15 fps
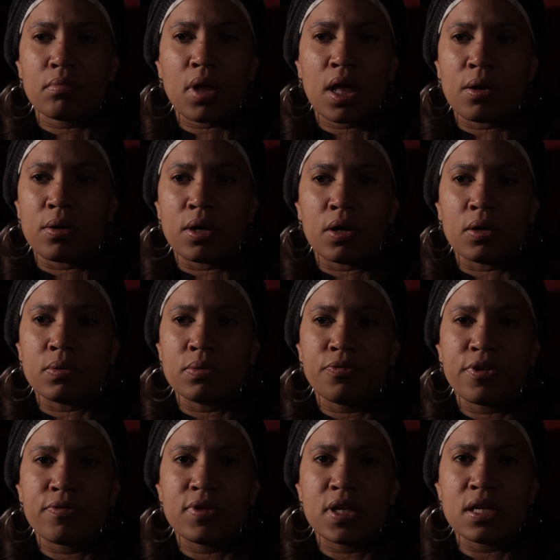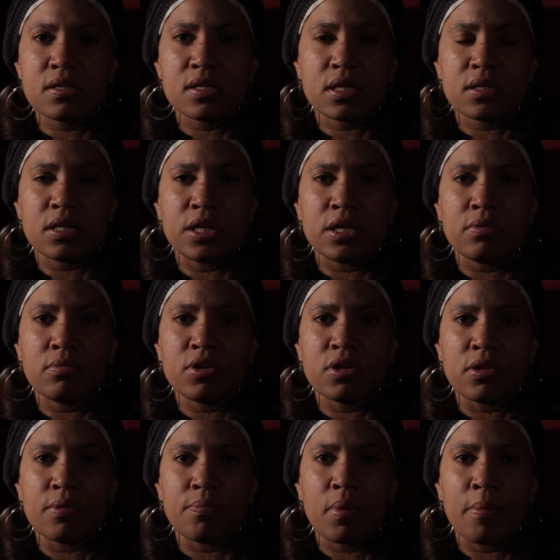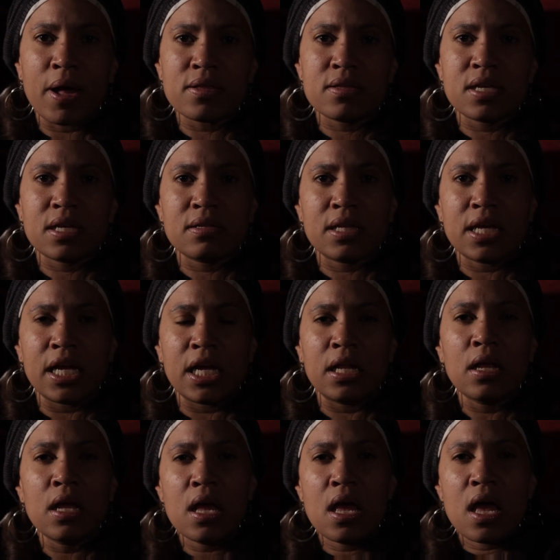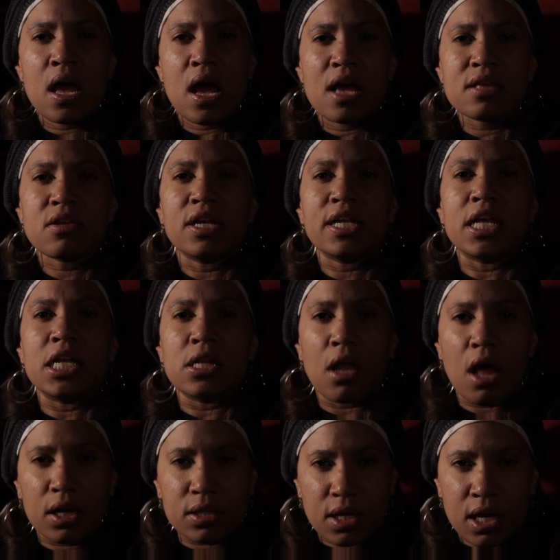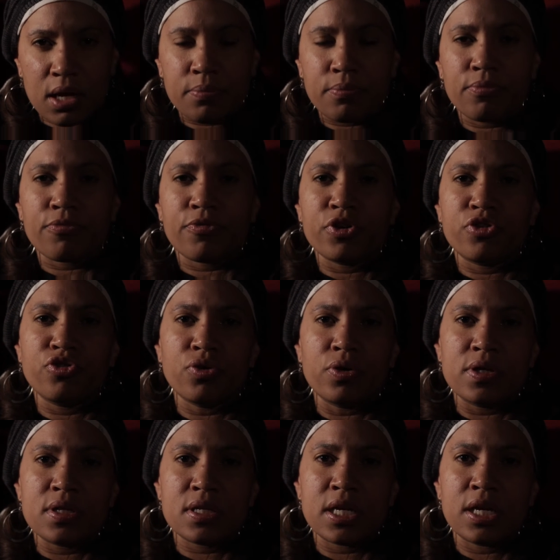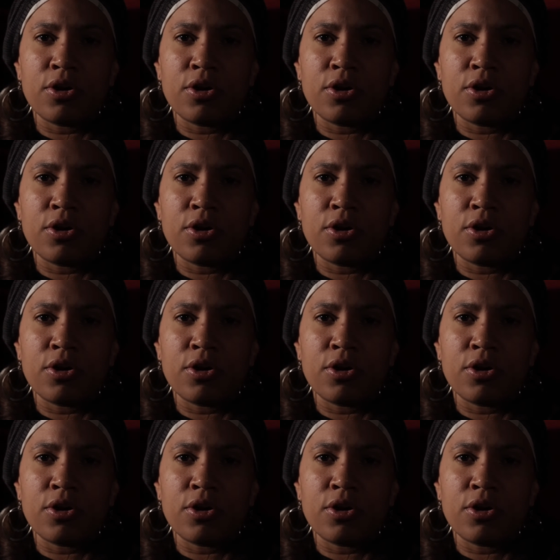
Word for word: I don't know, 15, 16 till about 16. I started getting locked up for truancy,